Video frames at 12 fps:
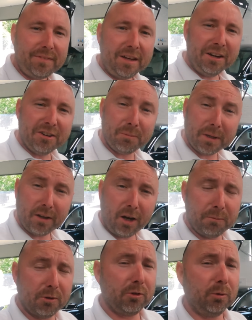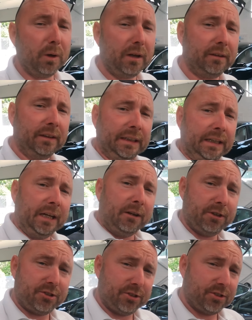Hey everybody, hope you're all well.
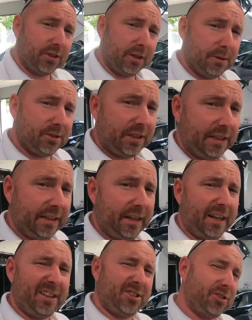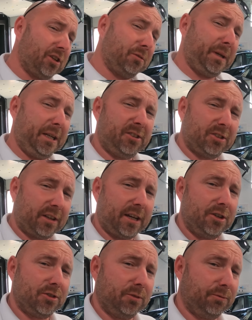Richard Simons here, and this is going to be just a
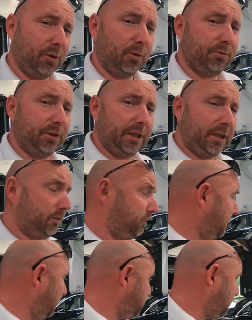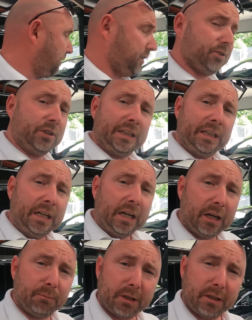casual vlog video really, because
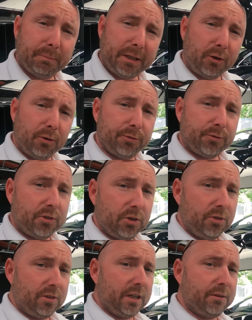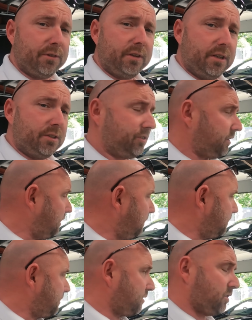I'm going to be off to deliver this
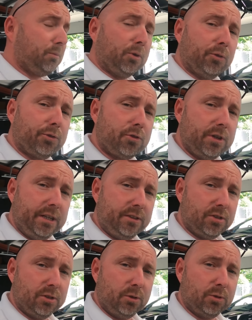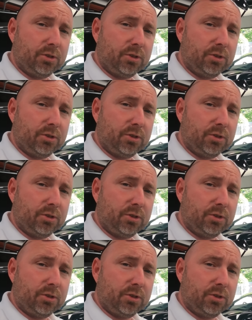Tesla Model 3 to